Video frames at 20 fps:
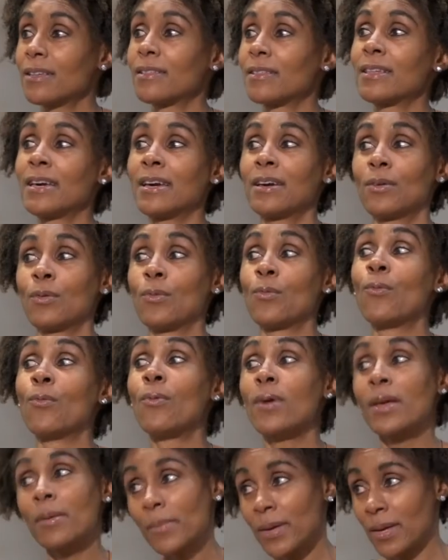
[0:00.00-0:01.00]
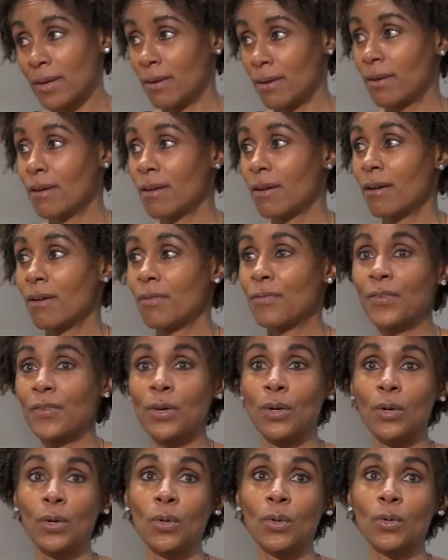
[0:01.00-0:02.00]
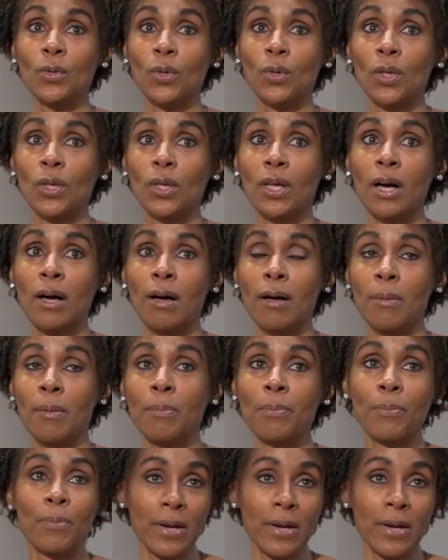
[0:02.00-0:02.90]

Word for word: that women feel uh,